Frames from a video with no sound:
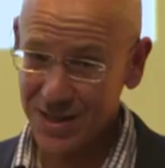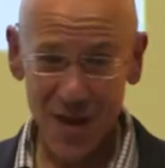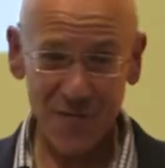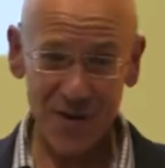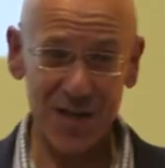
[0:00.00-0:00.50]

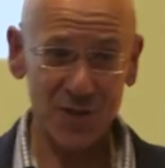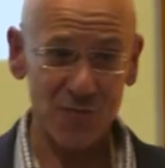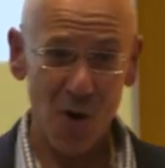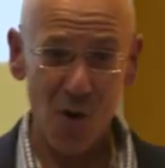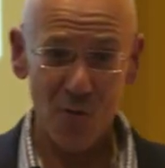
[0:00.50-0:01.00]
definitely is a
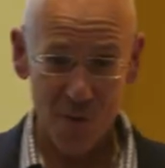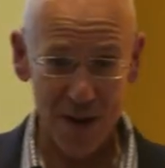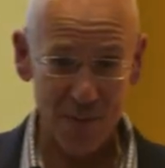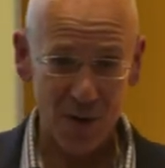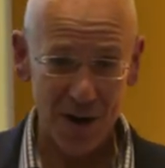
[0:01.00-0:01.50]
role for
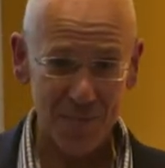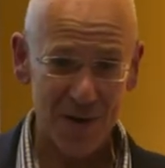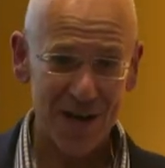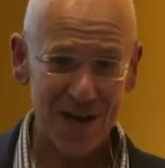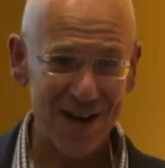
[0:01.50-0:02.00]
people like
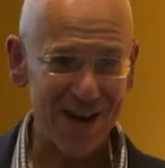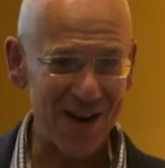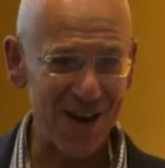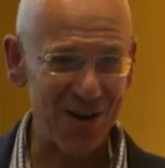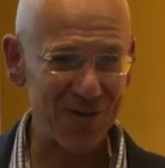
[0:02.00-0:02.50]
me,
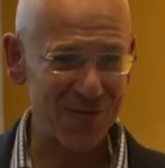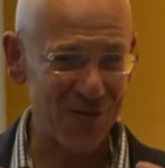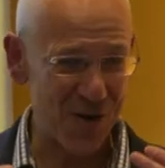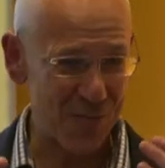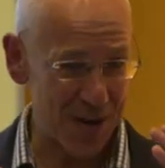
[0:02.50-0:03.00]
uh,
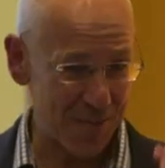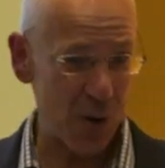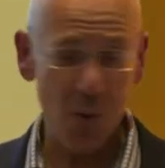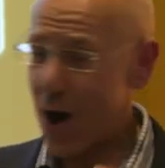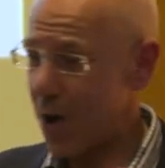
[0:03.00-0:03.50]
for people
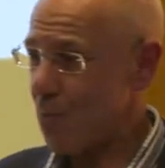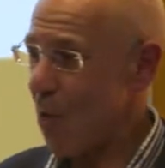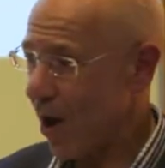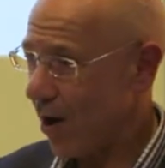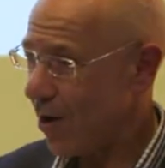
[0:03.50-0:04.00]
who are
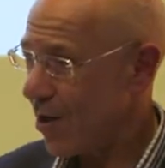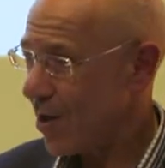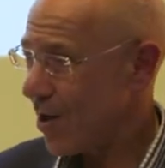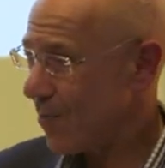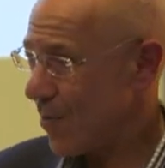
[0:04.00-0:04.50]
unwell,
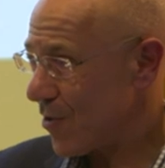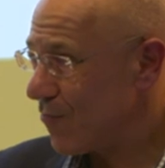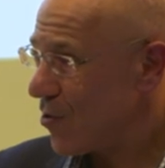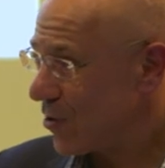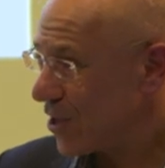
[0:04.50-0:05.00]
but the
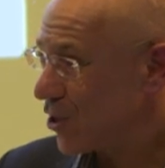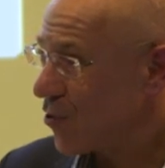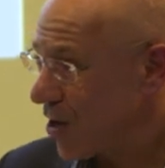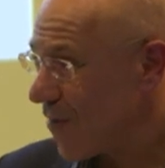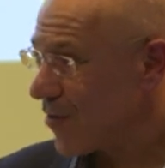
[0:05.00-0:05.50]
really
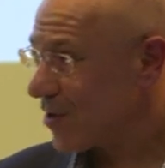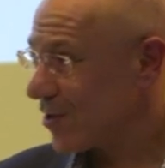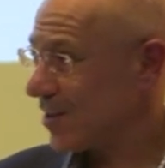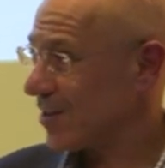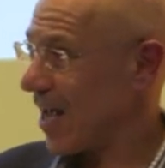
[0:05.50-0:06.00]
strong
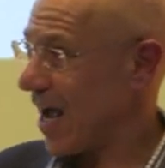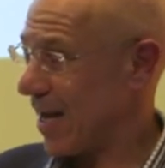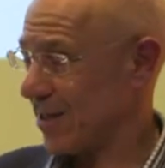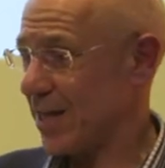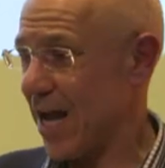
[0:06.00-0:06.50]
evidence is that
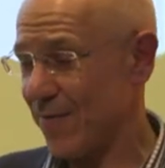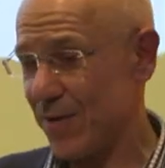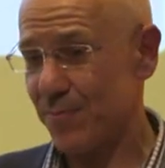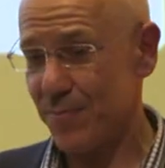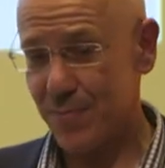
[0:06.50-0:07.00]
actually
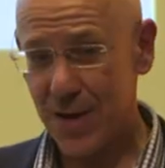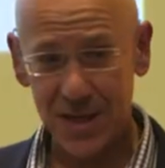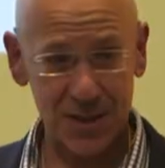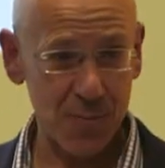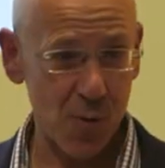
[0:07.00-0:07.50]
having peer
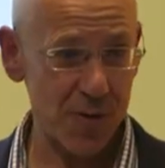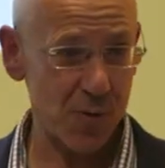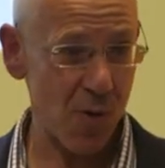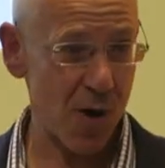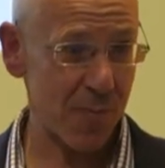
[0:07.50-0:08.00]
support in the
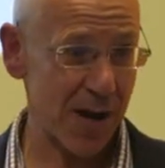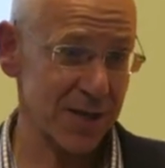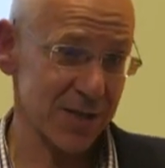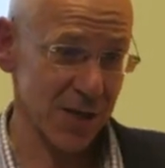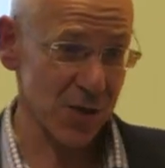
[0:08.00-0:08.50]

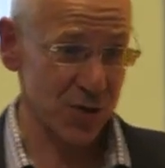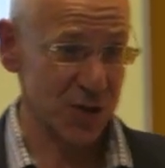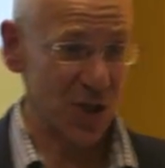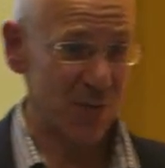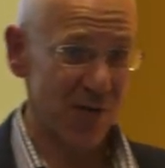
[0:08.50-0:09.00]
workplace and good
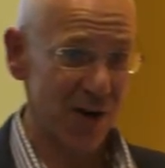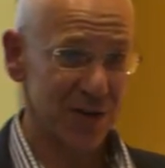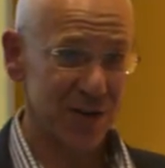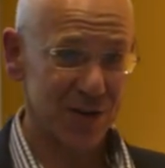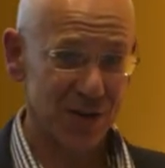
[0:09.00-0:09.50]

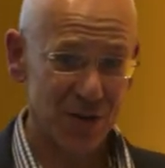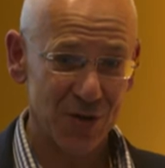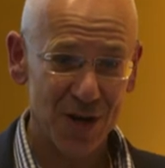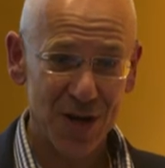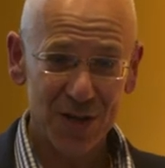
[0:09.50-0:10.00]
supervisors and
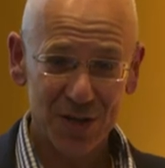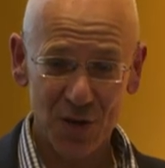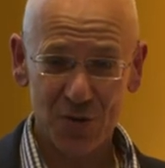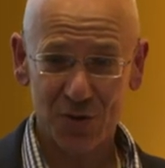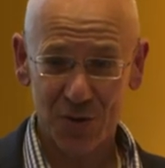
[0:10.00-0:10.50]
good
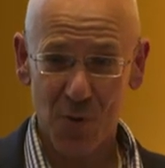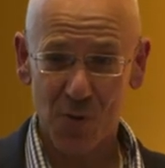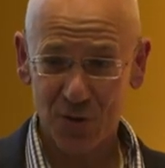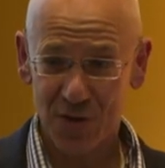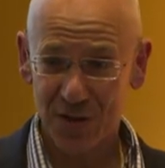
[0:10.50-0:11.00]
social
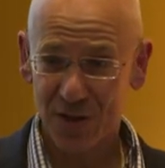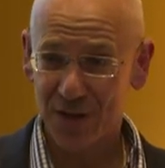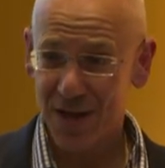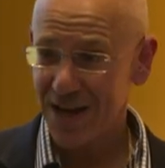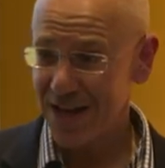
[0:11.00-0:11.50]
support structures
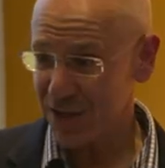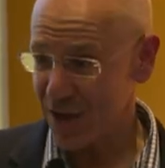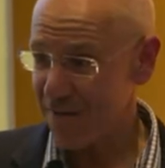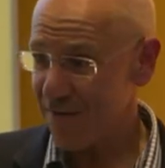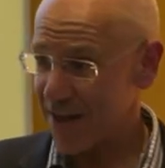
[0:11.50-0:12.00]
is
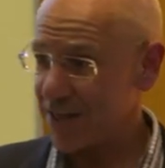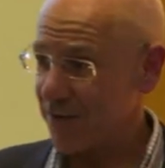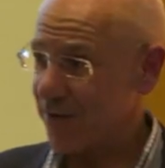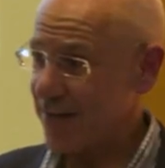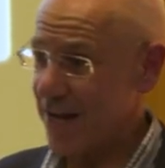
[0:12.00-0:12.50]

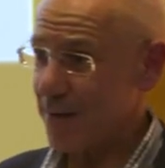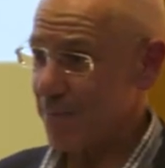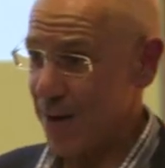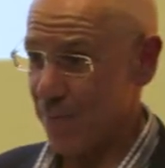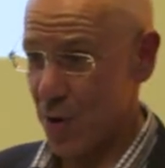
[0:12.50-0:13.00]
effective at getting
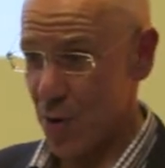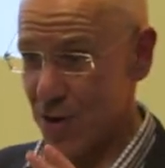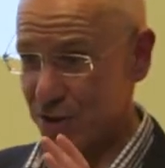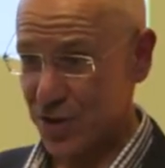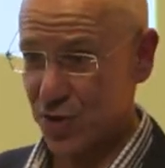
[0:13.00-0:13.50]
people who
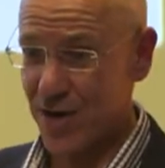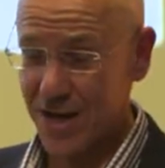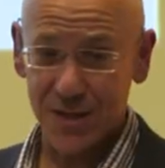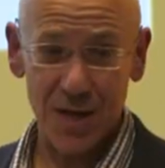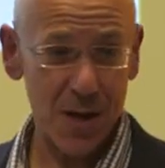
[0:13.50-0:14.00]
are
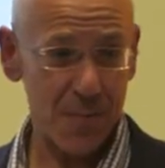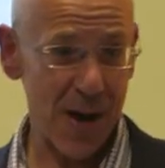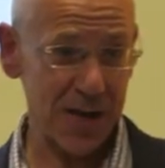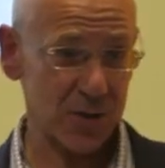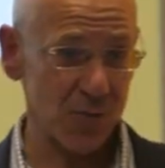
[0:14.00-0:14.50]
distressed
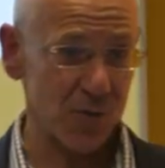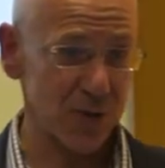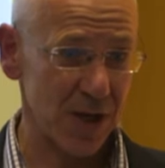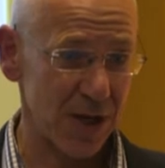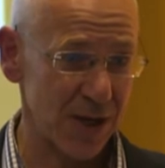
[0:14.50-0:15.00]
back towards
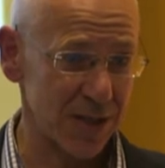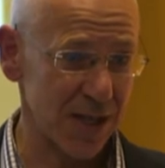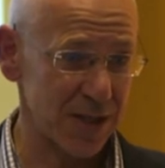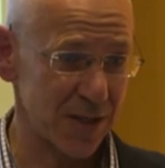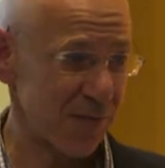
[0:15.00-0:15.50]
a, a
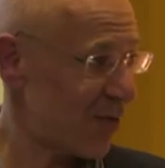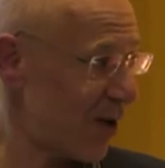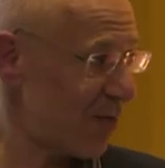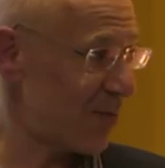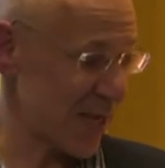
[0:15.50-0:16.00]
state of,
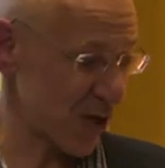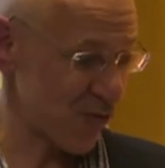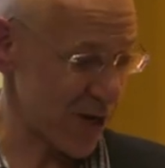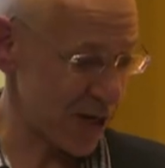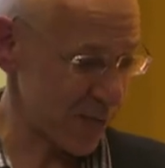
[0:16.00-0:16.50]
of being
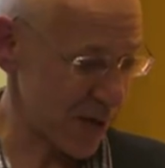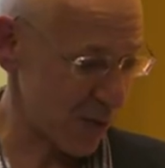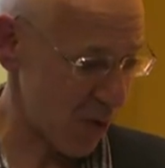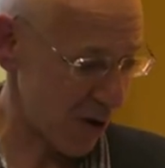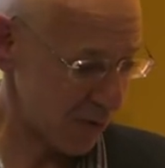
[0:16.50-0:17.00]
green, of being
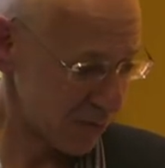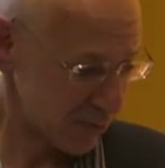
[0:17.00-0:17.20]
well.